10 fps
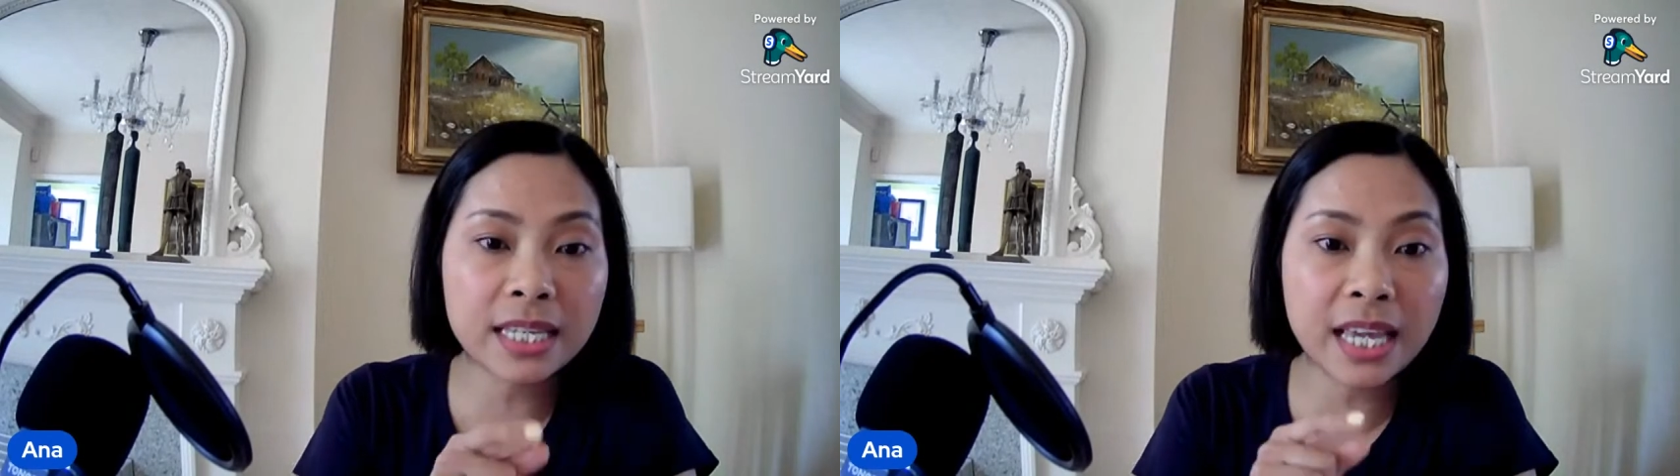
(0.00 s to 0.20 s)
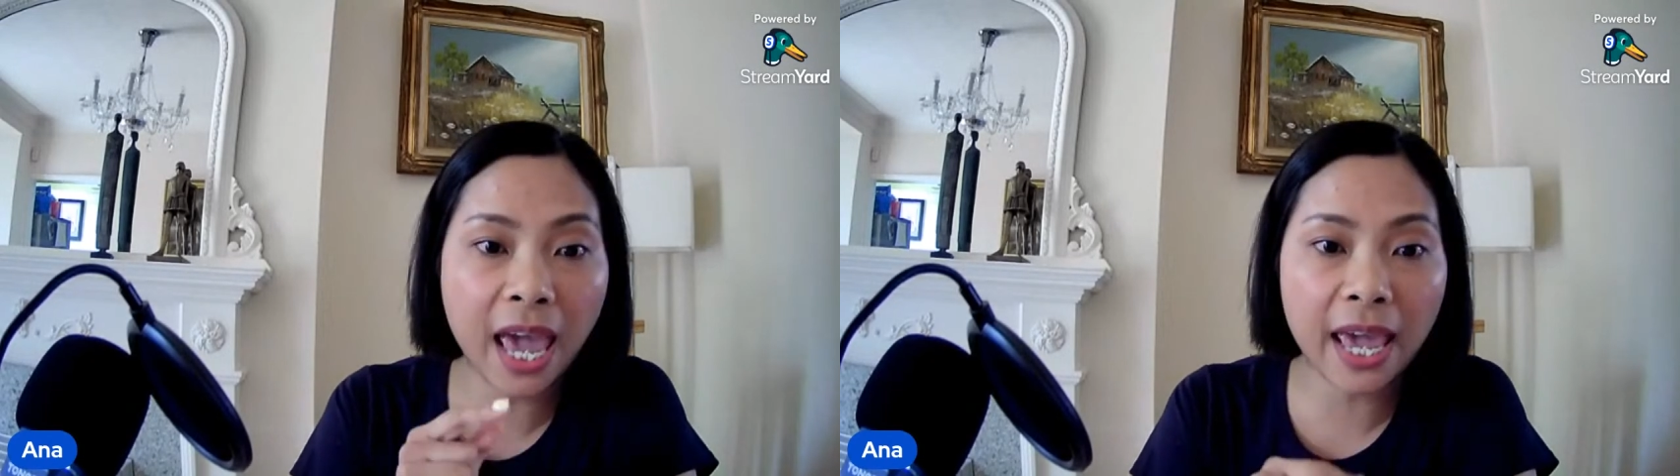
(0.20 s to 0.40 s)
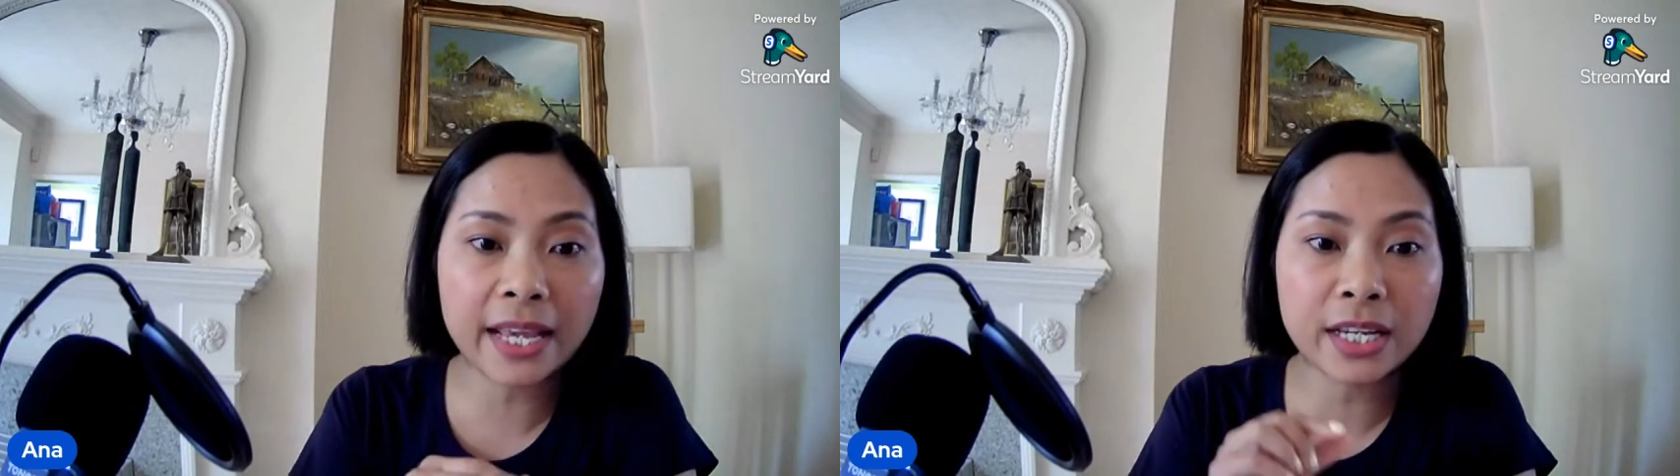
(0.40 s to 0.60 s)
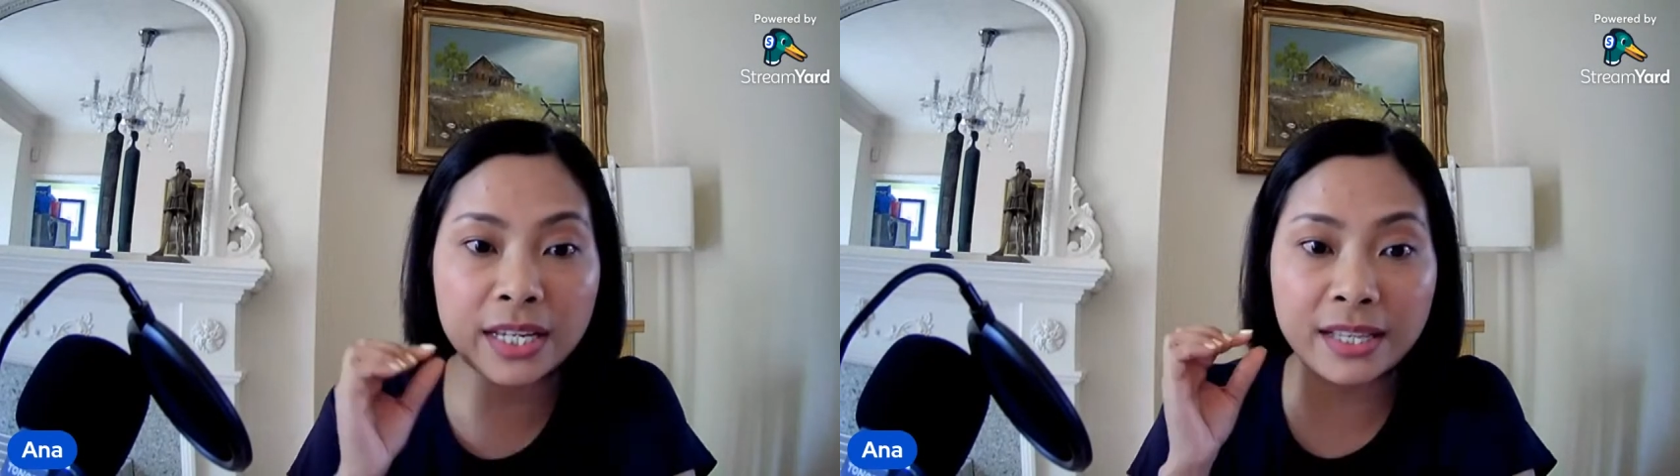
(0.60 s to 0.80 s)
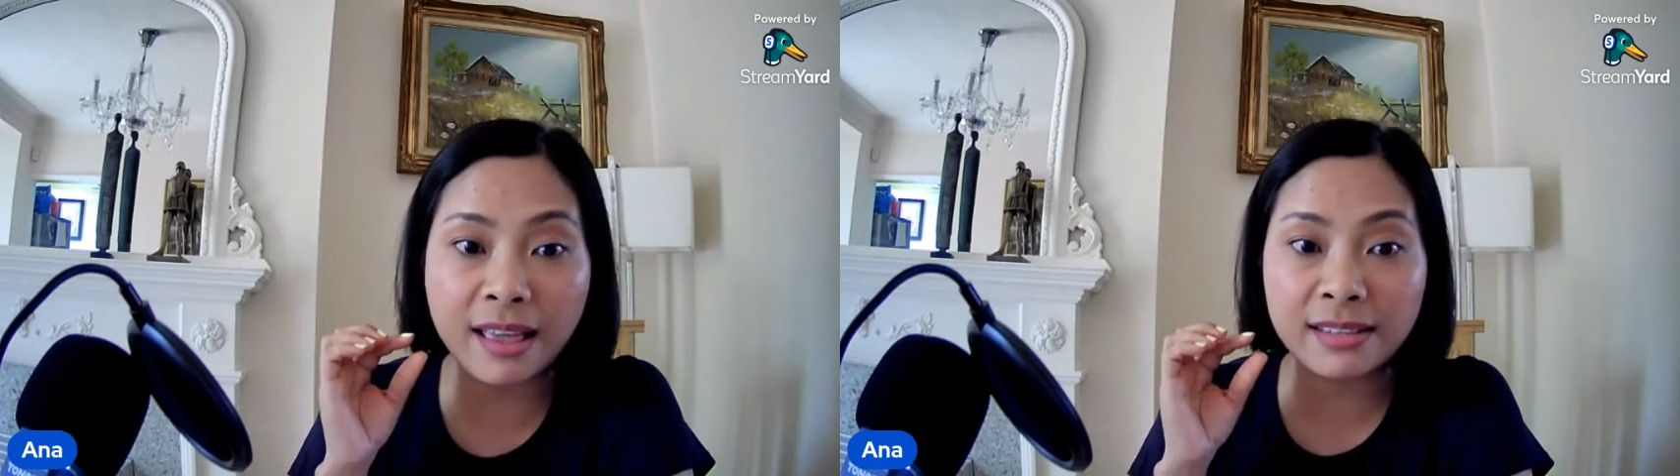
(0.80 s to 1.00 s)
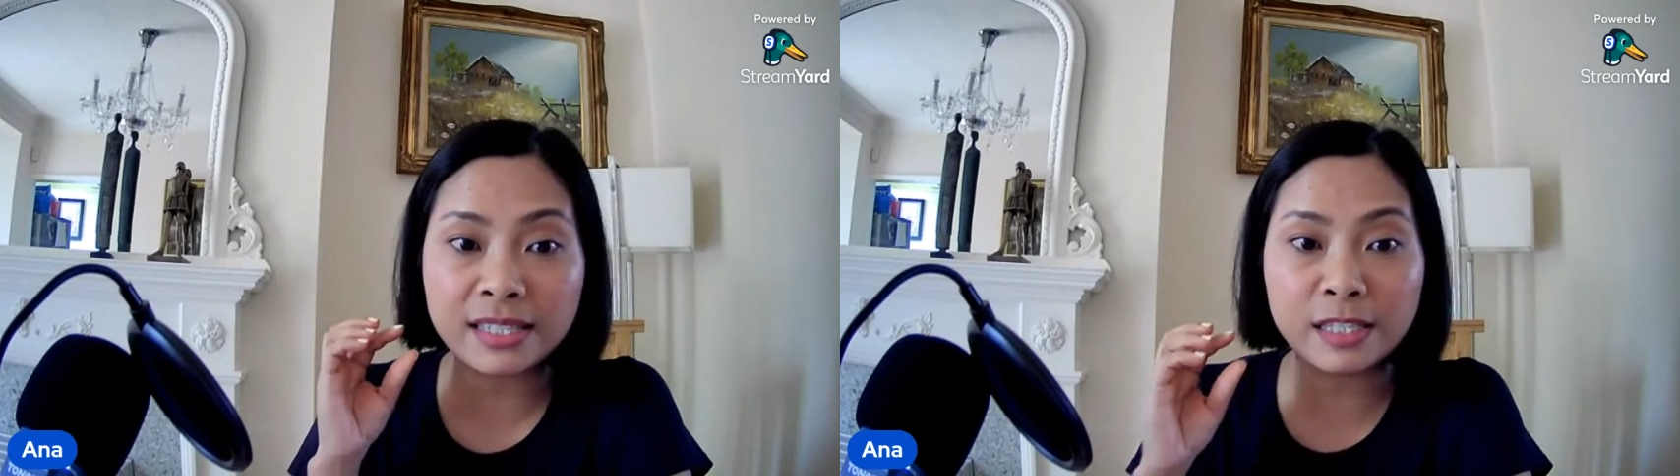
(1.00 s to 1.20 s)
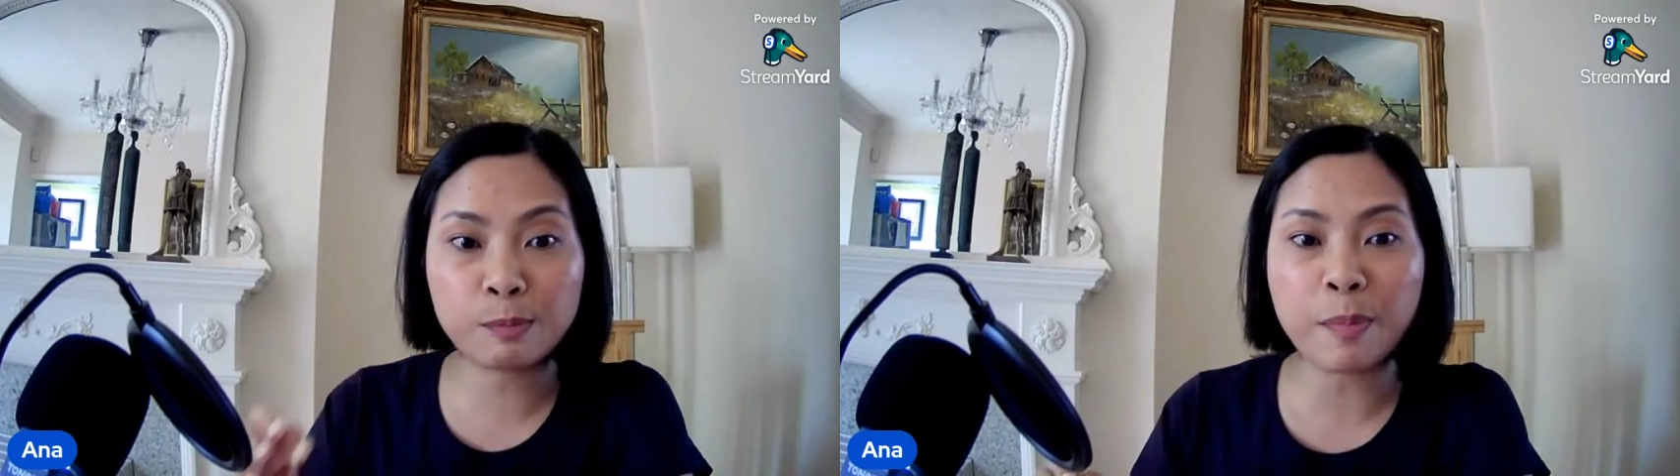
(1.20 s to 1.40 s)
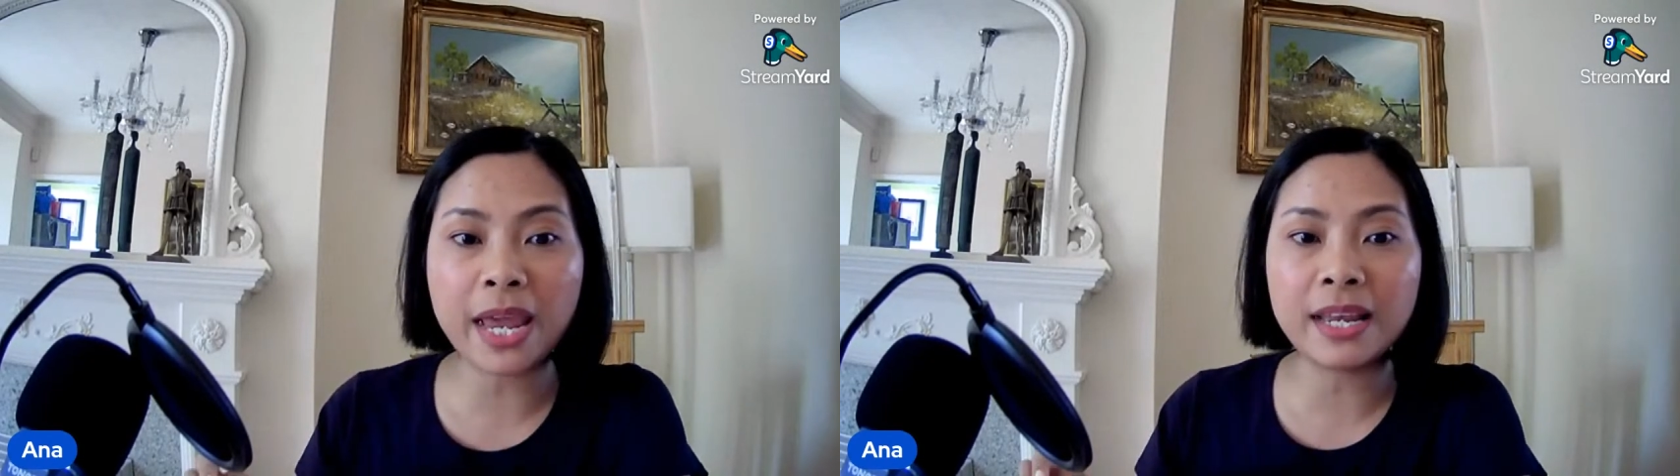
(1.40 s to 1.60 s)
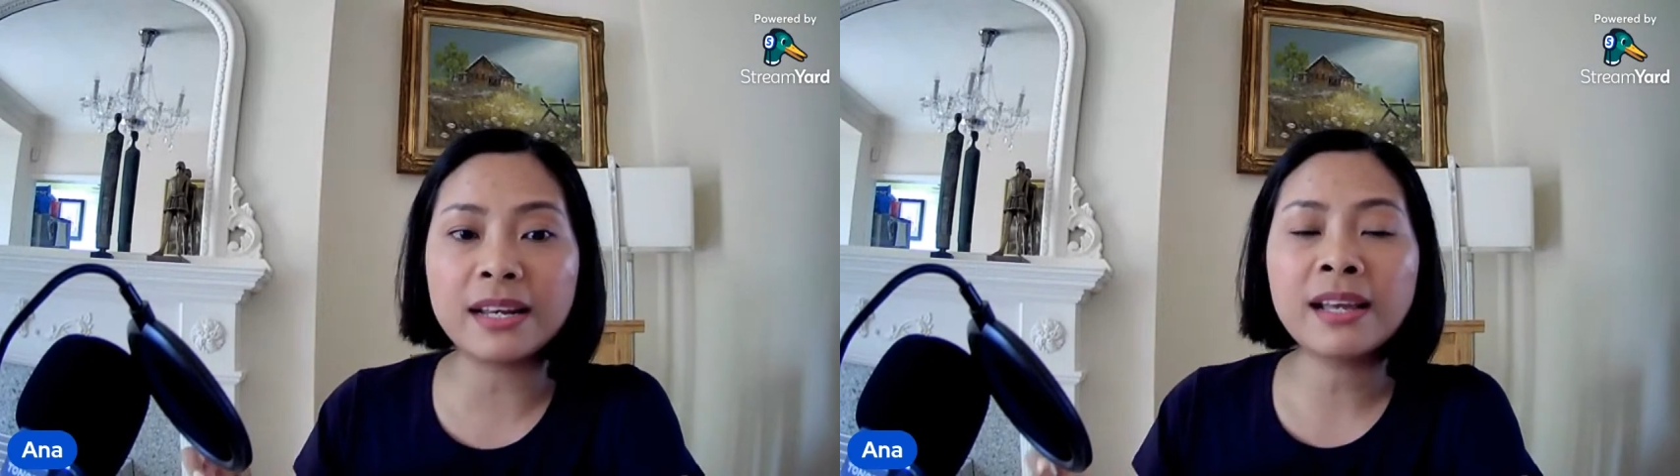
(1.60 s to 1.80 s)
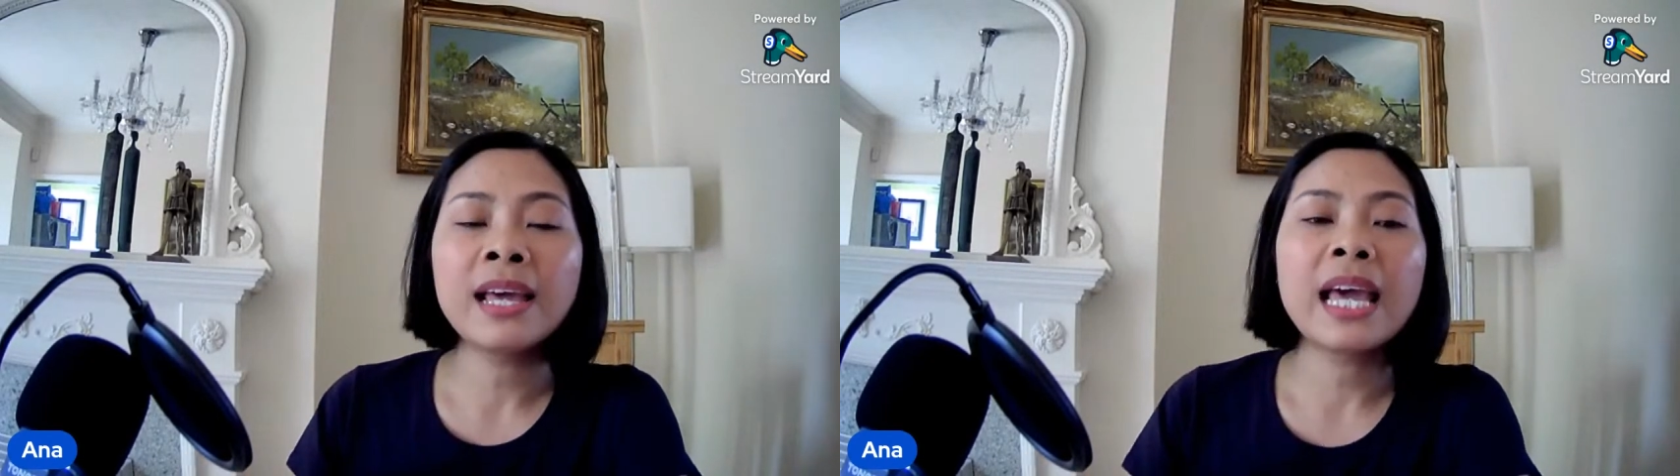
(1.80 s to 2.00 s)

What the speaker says: CA is Spain.